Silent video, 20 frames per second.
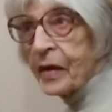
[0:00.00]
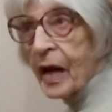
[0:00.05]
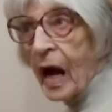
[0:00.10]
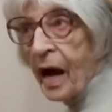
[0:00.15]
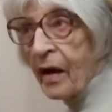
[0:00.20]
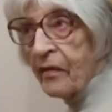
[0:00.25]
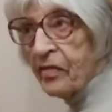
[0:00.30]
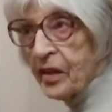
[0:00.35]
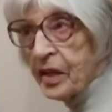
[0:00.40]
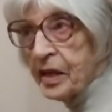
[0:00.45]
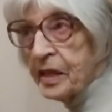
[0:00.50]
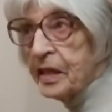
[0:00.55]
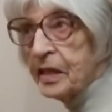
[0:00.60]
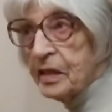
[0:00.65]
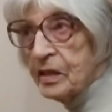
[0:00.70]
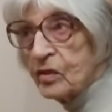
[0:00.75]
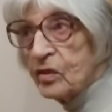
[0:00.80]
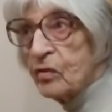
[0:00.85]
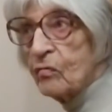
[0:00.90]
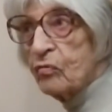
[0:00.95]
I think
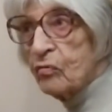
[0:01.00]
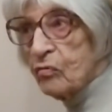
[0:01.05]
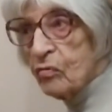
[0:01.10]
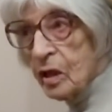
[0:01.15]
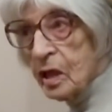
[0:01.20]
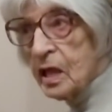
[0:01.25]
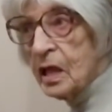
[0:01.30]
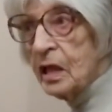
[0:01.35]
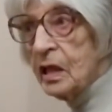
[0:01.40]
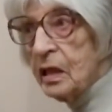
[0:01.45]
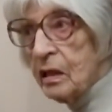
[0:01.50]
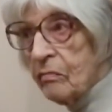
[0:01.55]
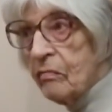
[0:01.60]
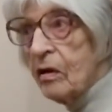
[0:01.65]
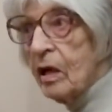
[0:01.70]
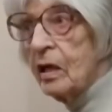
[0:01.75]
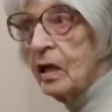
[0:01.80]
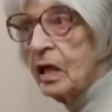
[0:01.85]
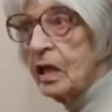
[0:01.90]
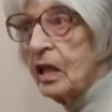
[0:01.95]
it's really,
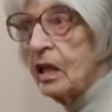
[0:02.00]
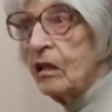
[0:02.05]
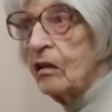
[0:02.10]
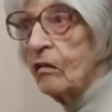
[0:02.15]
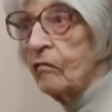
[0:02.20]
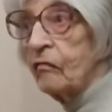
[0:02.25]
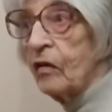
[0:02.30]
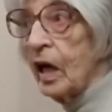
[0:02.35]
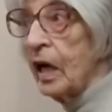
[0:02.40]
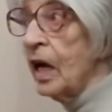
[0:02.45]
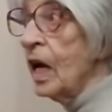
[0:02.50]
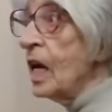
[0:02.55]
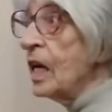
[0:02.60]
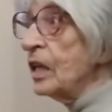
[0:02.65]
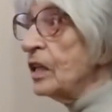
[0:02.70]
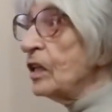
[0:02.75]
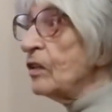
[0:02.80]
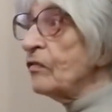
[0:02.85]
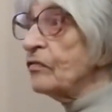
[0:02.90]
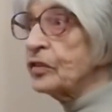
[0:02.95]
really lovely.
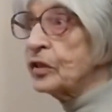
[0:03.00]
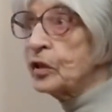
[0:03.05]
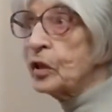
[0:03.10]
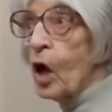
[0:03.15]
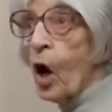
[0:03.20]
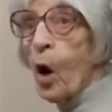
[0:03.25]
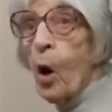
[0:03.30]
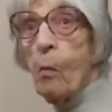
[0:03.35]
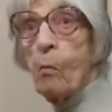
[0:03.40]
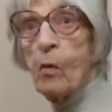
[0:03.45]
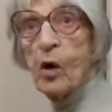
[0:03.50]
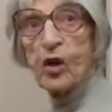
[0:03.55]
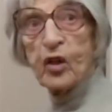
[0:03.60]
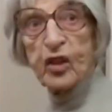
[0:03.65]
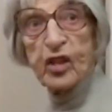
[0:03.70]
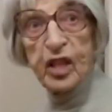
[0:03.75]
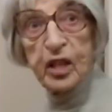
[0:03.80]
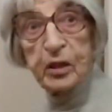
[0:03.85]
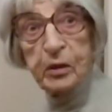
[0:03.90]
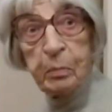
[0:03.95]
You've so much
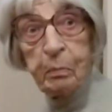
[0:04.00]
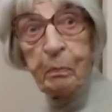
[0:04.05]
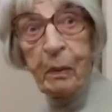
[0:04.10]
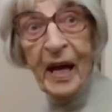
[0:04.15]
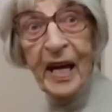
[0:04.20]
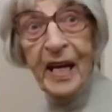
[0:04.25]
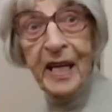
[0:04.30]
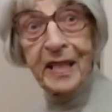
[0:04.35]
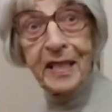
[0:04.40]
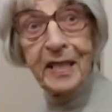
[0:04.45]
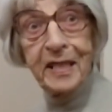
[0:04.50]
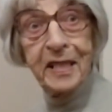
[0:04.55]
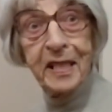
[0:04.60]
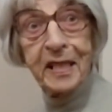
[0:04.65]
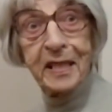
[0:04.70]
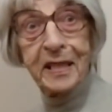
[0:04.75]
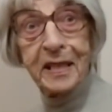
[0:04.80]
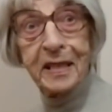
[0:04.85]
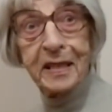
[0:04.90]
space.